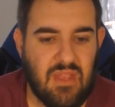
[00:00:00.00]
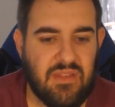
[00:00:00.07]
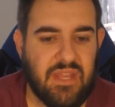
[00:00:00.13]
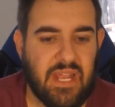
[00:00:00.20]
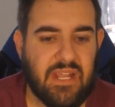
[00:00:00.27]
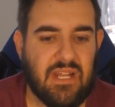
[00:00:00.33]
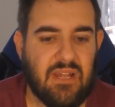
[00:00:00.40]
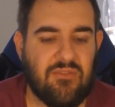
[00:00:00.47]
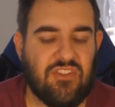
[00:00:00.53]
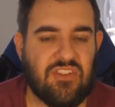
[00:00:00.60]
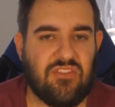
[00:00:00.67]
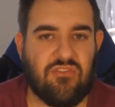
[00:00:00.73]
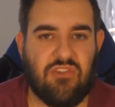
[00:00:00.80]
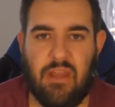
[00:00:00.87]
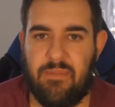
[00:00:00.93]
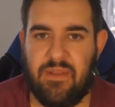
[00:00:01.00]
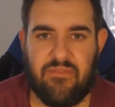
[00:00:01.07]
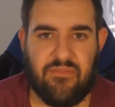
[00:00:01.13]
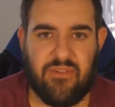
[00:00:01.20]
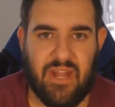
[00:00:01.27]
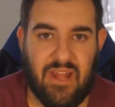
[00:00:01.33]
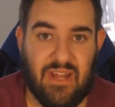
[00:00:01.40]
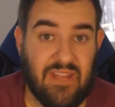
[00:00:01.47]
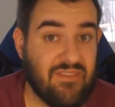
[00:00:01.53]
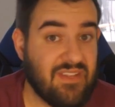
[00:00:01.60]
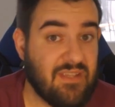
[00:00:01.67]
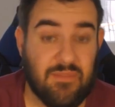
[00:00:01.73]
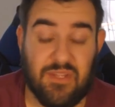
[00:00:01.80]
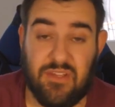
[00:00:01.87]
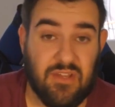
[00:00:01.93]
Decatur just creeped everyone out. Even
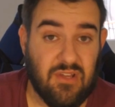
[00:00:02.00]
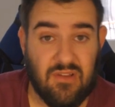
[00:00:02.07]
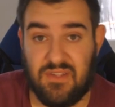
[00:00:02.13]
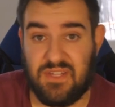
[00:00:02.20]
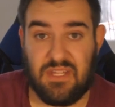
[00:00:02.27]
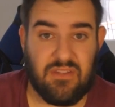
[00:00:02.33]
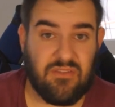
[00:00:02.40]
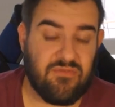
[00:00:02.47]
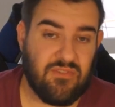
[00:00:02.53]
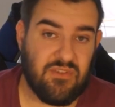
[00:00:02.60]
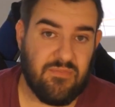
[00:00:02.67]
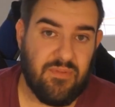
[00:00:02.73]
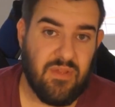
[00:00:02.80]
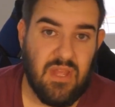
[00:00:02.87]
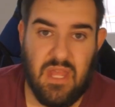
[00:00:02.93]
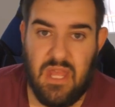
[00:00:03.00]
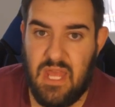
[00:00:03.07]
some of the girls in the group,